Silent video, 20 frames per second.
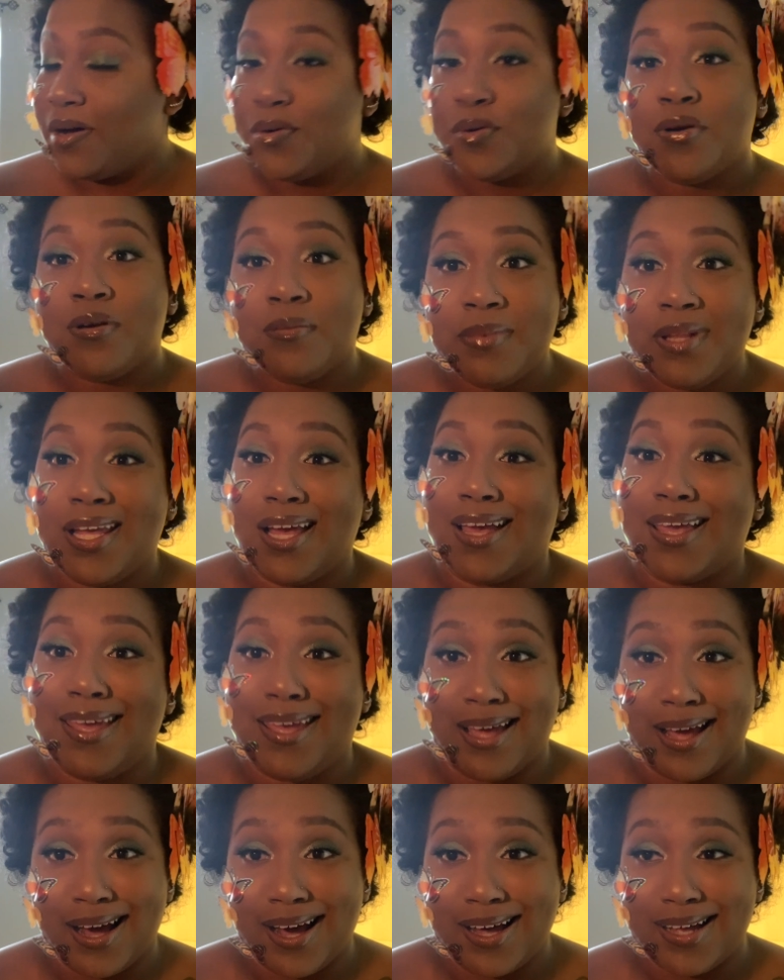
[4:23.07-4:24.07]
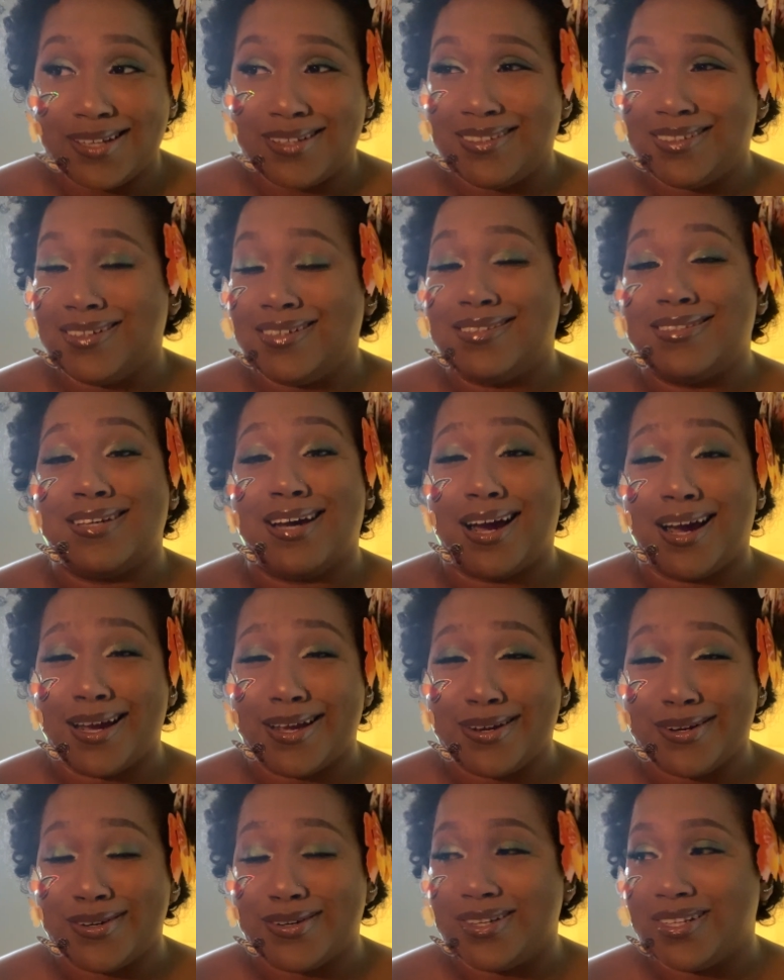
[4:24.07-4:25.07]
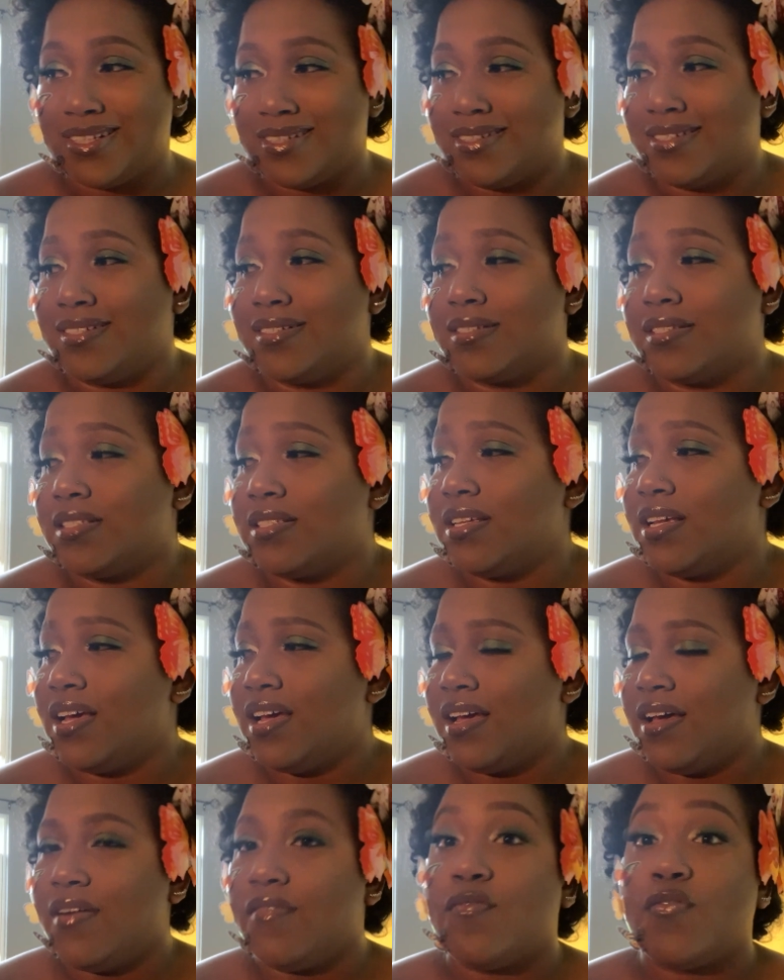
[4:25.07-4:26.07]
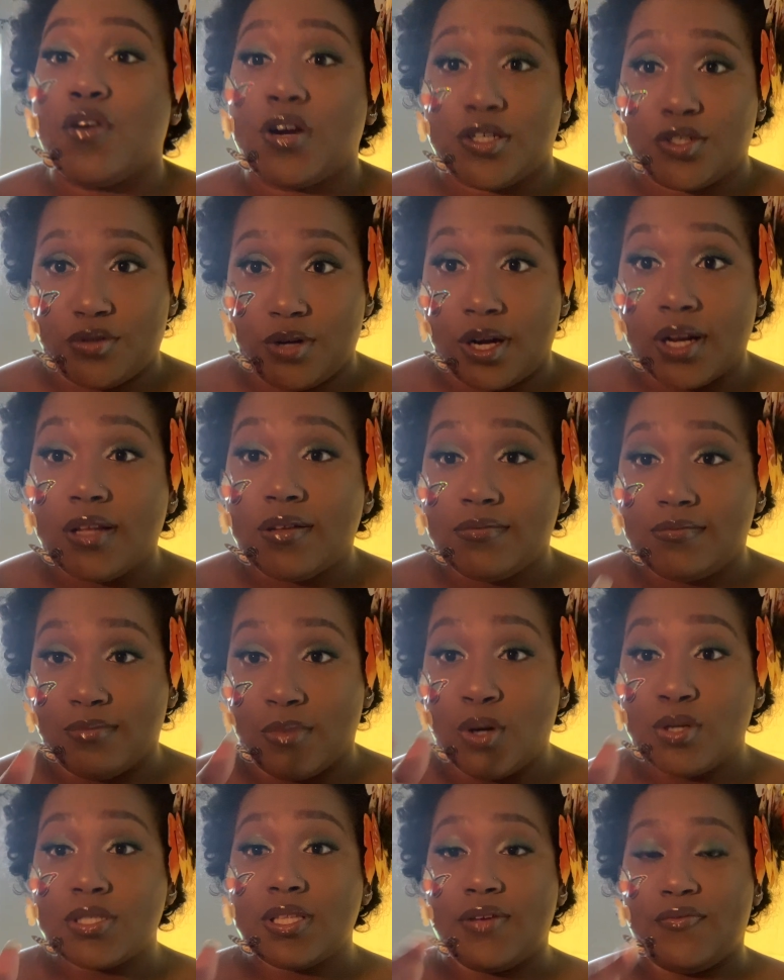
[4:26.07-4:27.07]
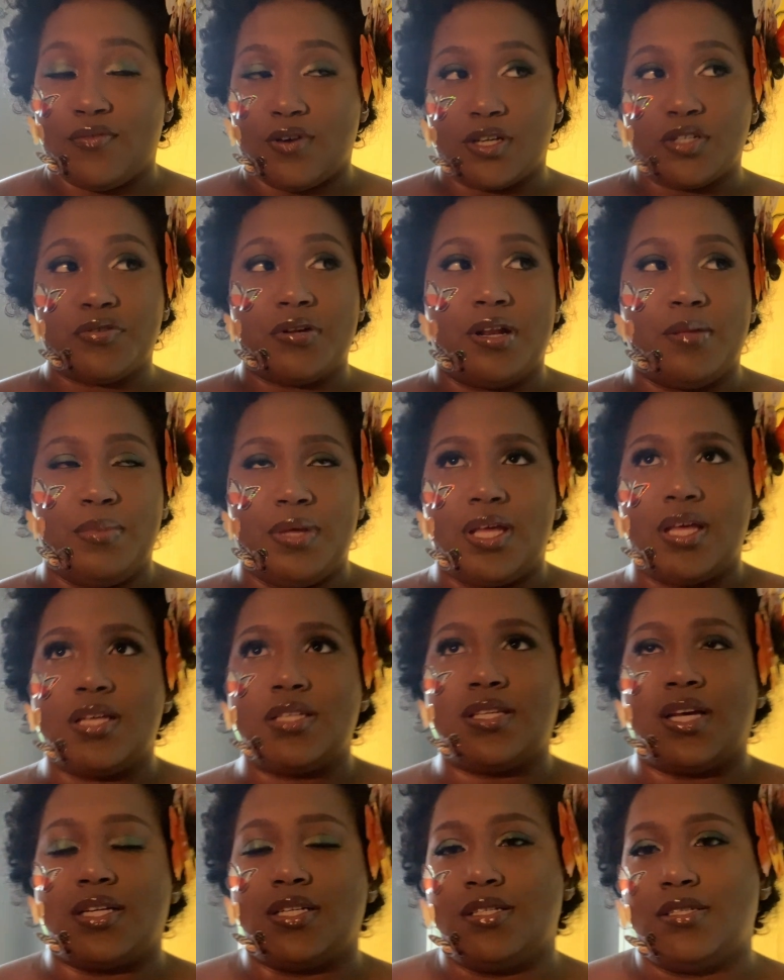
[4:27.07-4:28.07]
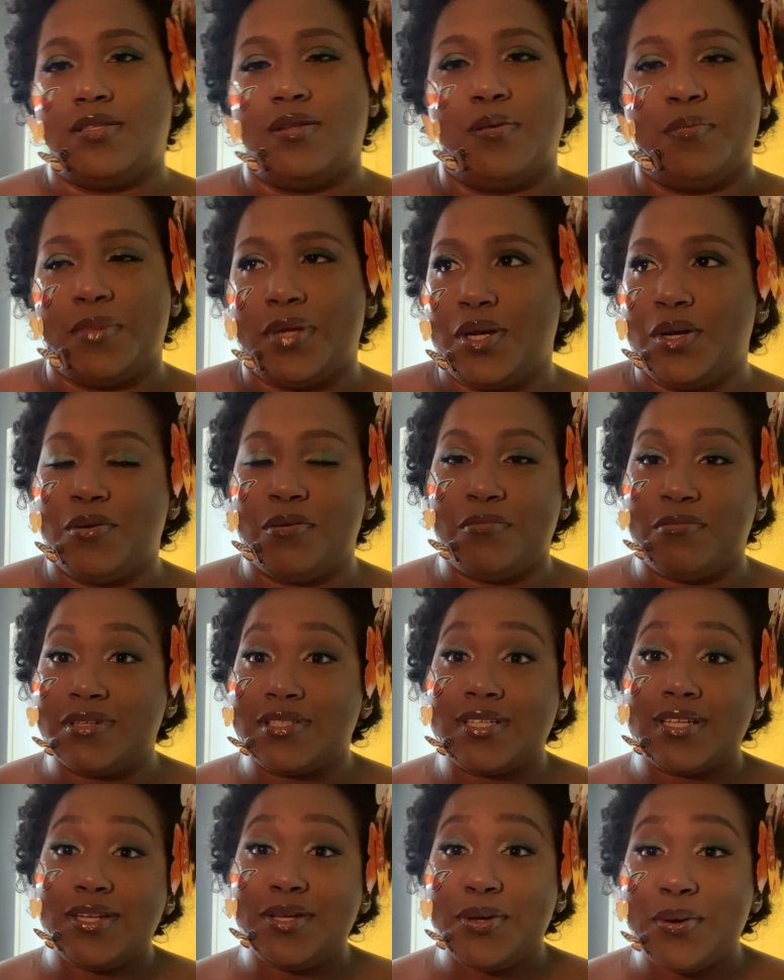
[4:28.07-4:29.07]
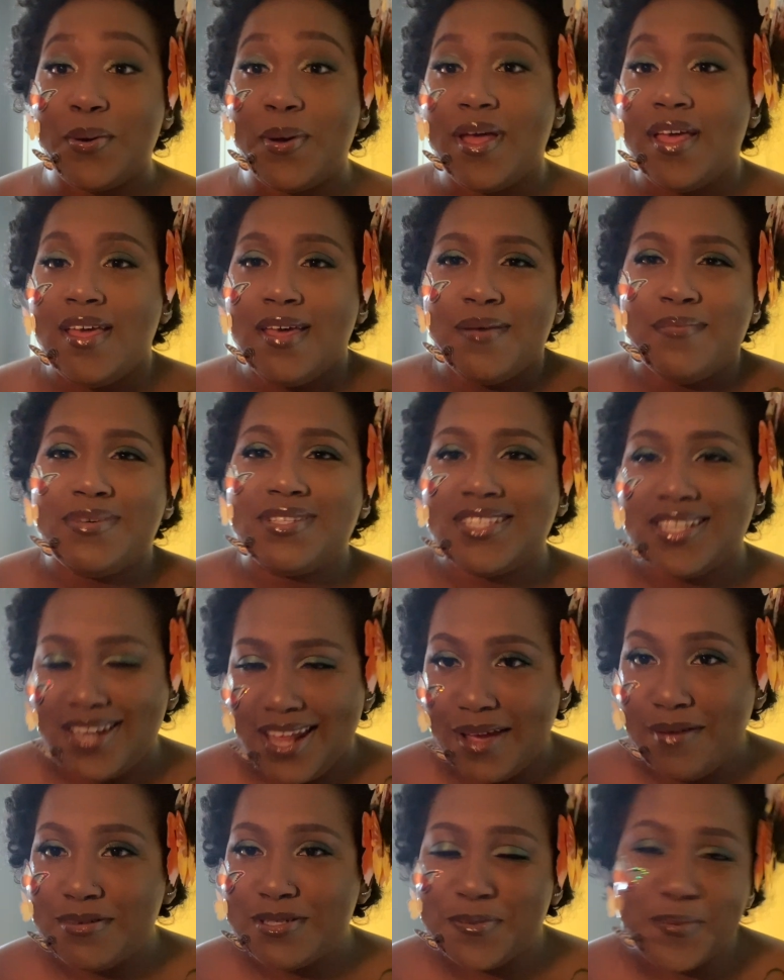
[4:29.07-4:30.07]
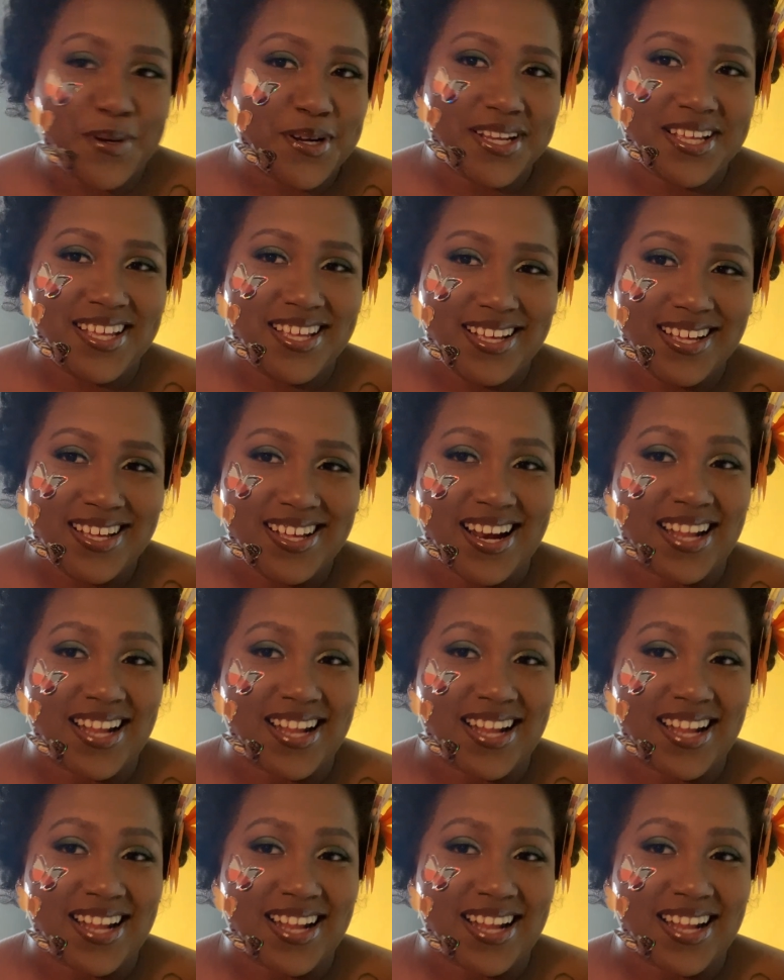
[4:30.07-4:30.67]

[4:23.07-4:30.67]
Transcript: Normally I get hot and tired and just frustrated, mostly frustrated because I just don't know what to do, but today was pretty good.